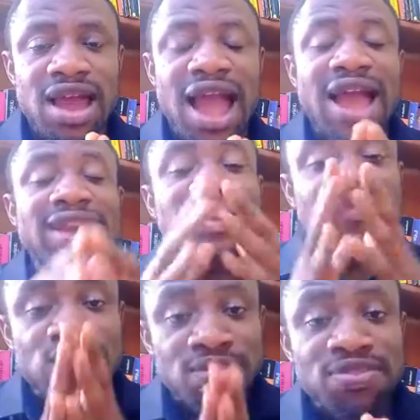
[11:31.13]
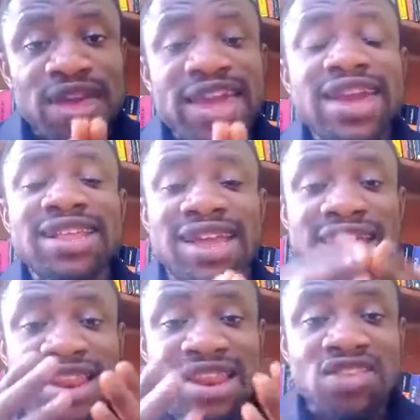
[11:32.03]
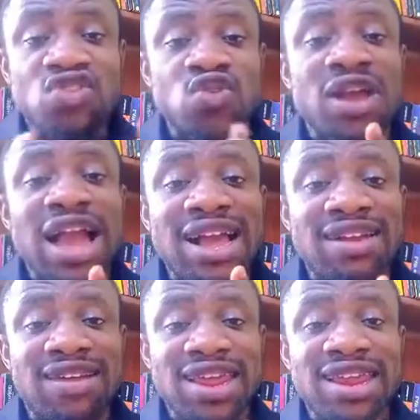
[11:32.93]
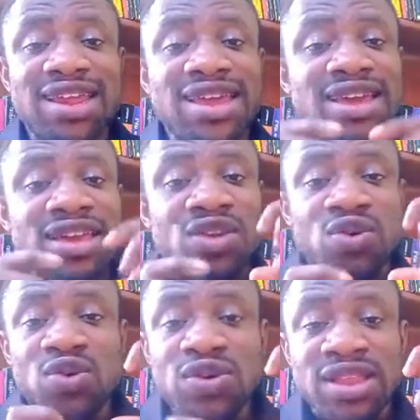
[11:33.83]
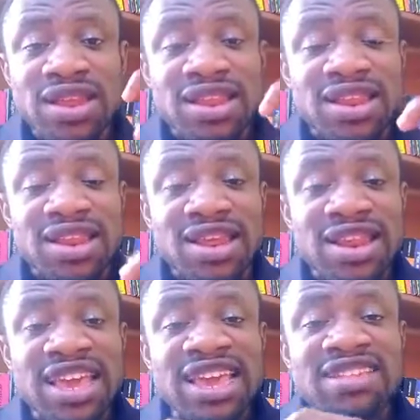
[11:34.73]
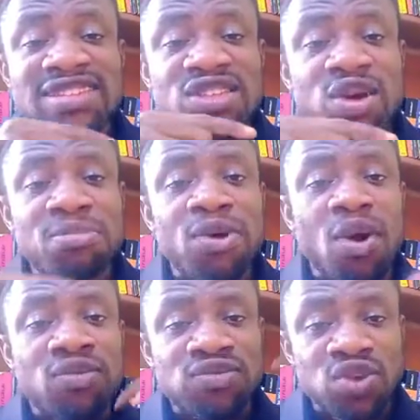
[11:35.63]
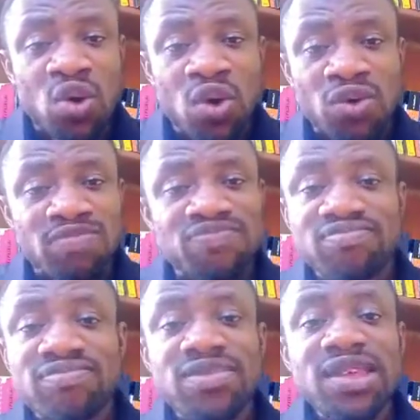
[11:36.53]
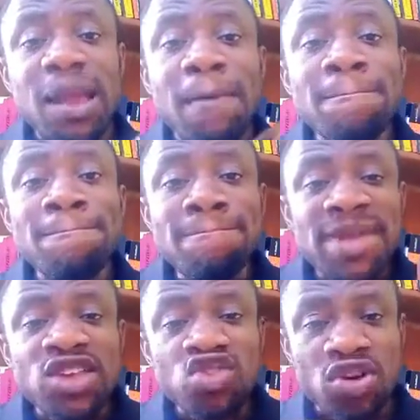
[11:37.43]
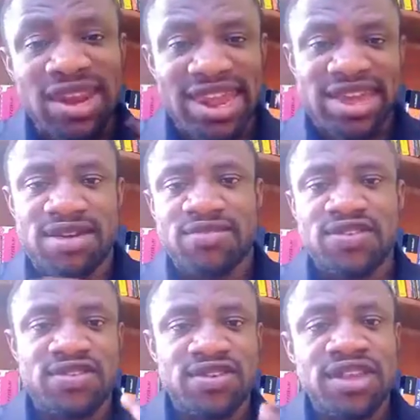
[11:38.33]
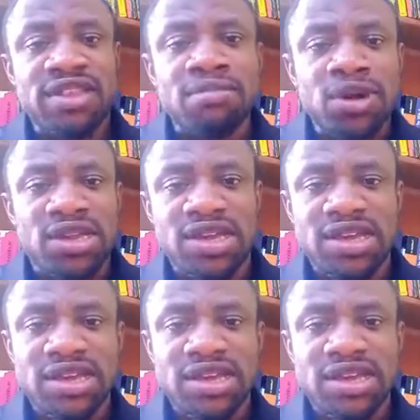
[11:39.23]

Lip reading: And from there, it can lead to gangrene, the eating up of your major nerves in the body.